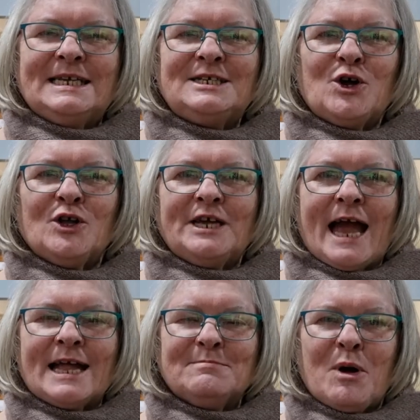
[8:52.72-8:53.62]
Knit on
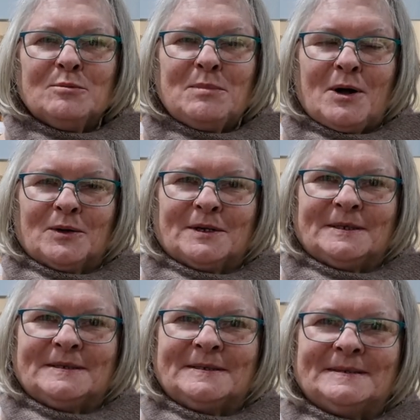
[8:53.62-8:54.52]
Yarn Monbog.
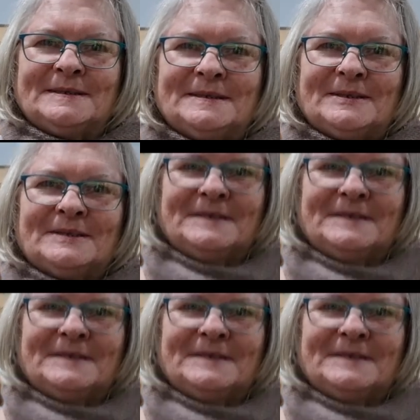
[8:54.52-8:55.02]
Knit on